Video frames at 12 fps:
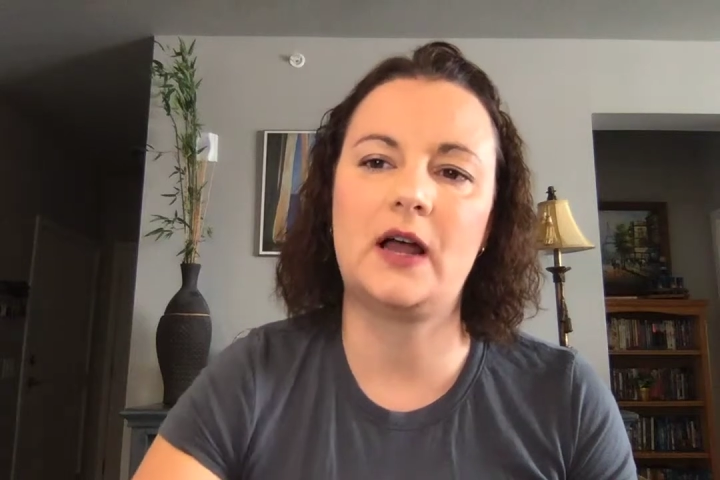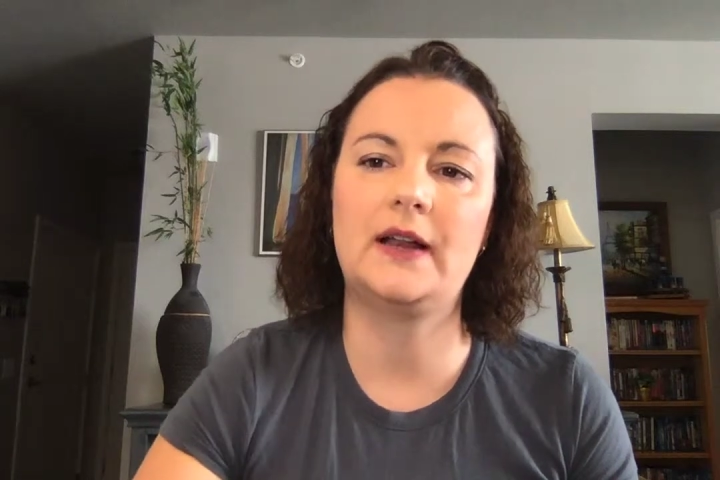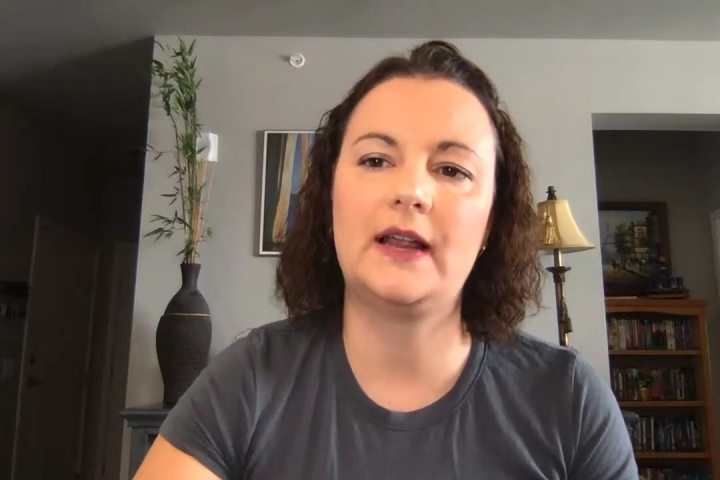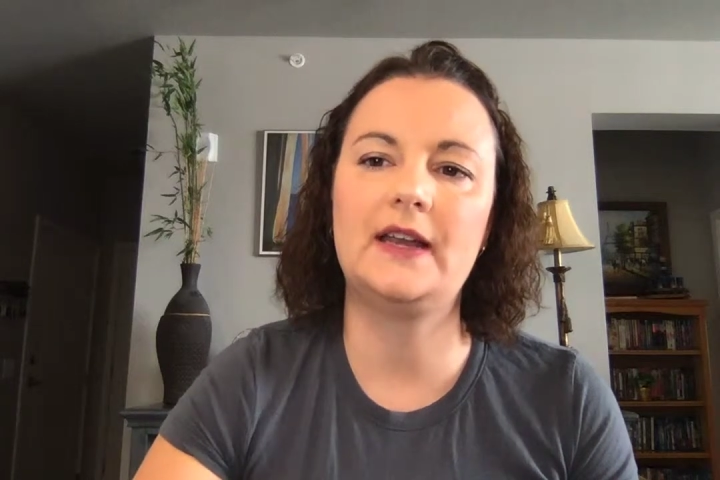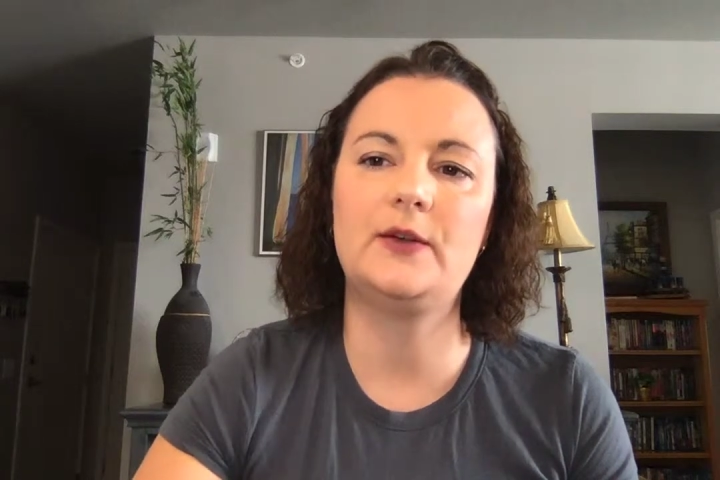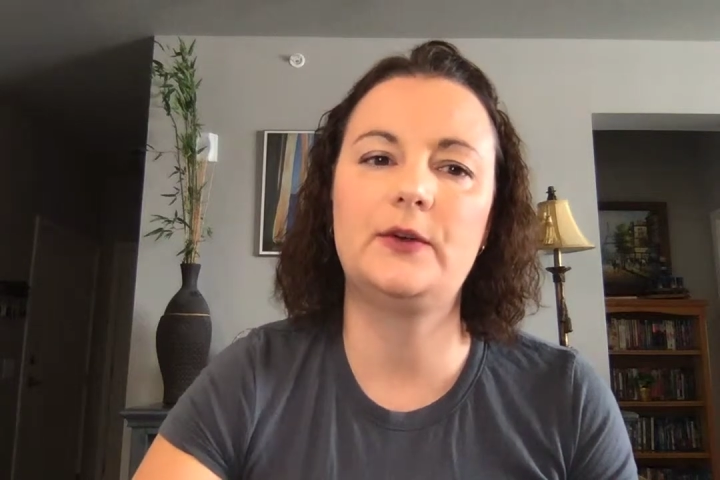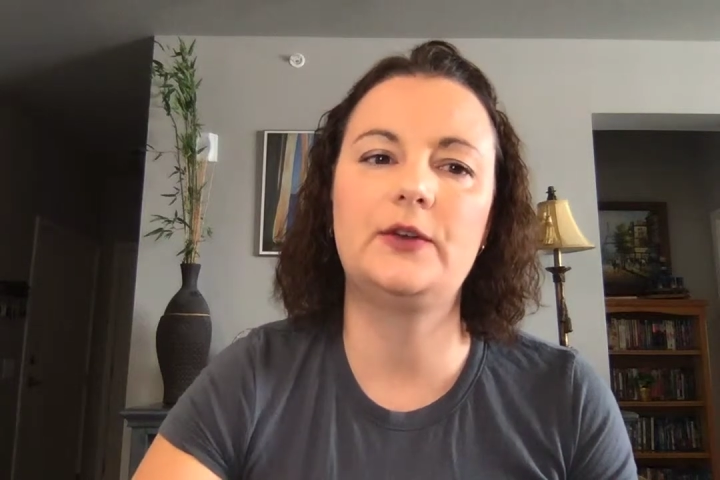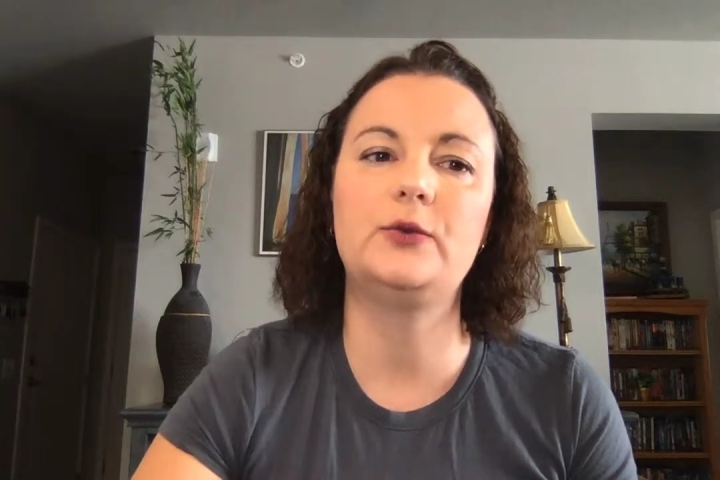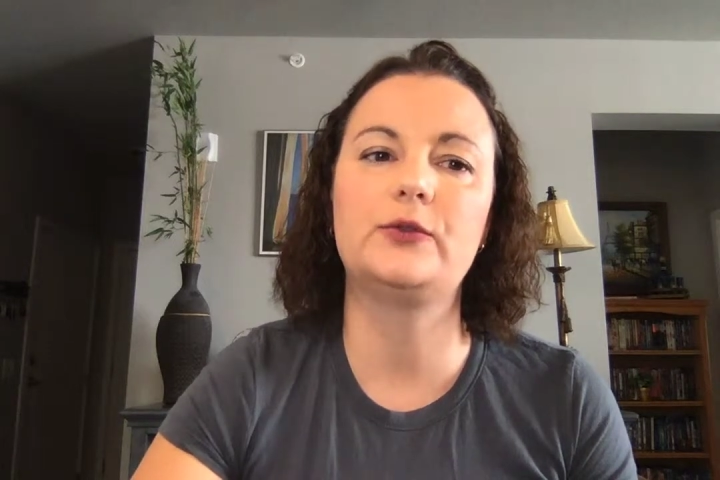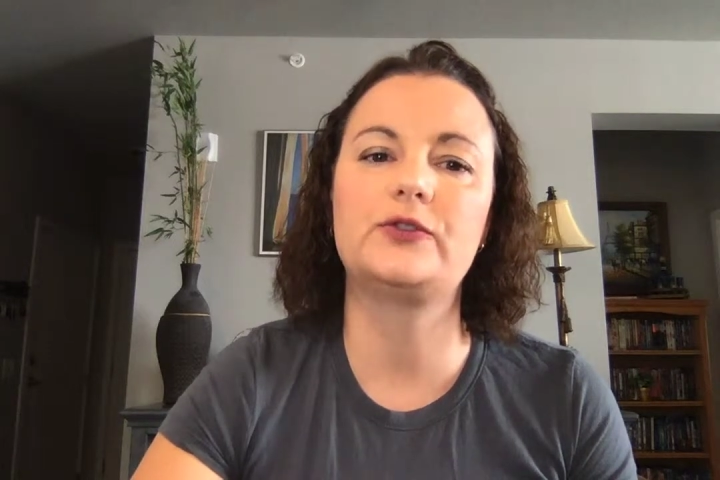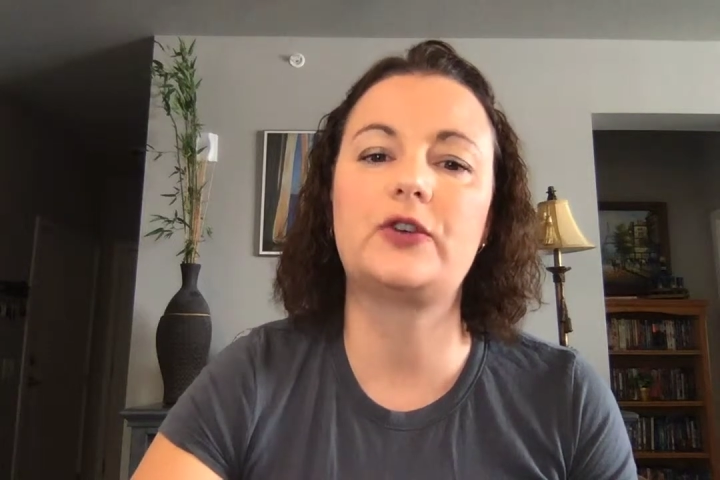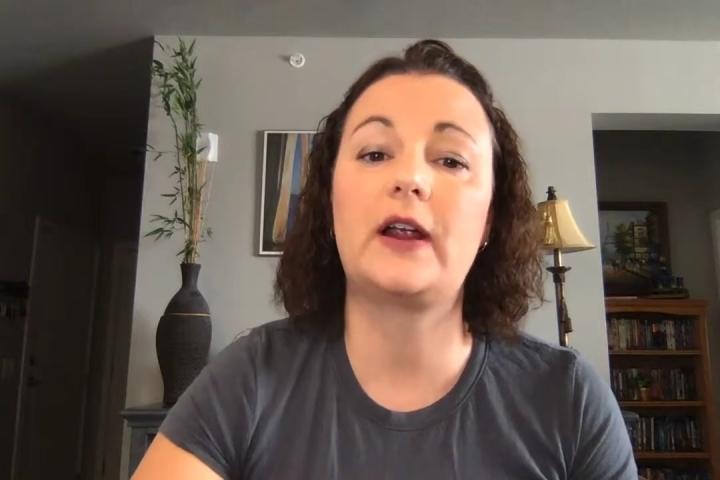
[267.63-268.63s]
on anyone who
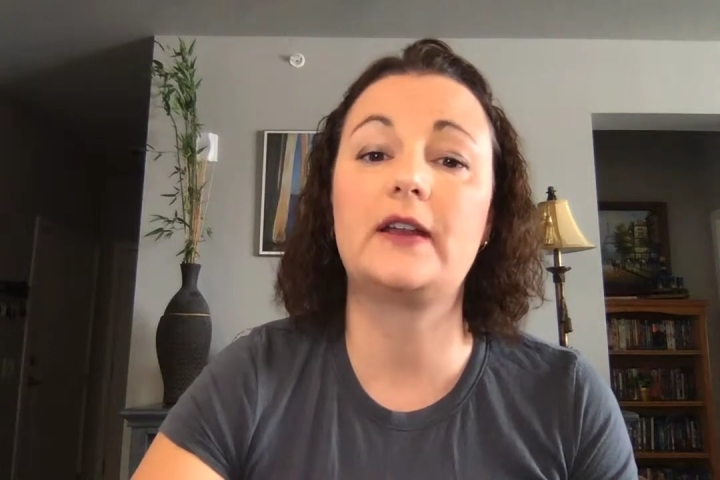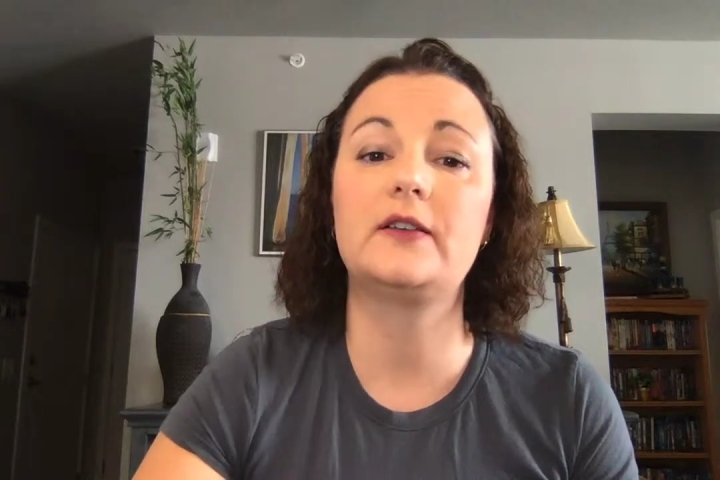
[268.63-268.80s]
was trying